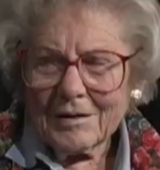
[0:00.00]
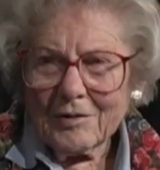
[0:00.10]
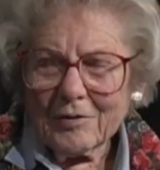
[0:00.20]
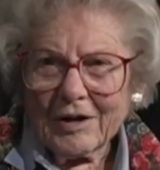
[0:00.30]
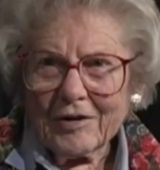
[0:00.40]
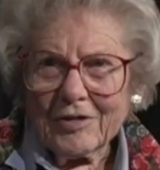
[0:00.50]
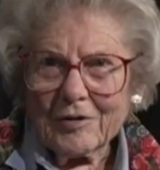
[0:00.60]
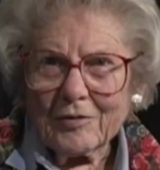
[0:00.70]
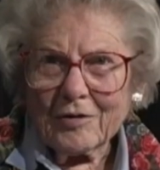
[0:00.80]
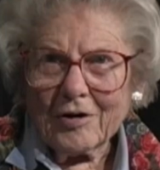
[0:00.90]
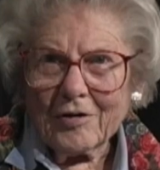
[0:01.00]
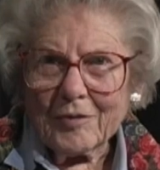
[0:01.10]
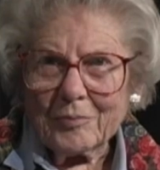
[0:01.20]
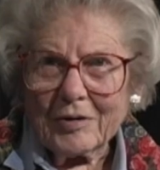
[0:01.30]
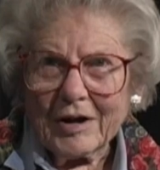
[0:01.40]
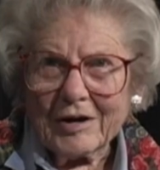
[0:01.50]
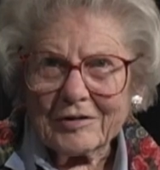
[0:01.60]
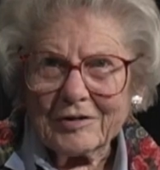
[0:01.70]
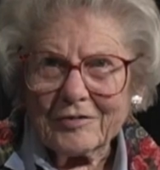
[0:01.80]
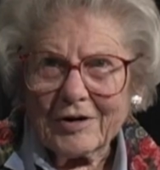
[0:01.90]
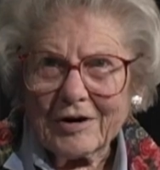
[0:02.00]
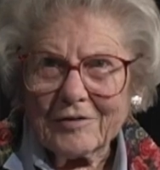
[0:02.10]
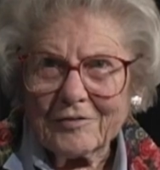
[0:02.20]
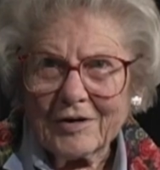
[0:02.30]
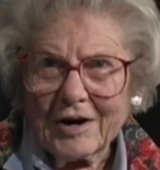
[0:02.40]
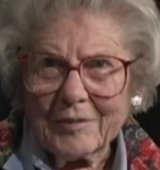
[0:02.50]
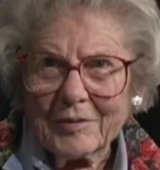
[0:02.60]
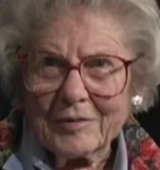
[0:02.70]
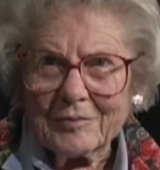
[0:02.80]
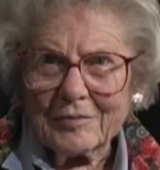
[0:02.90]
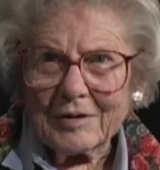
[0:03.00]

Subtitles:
Well, I think we're all a product of our environment,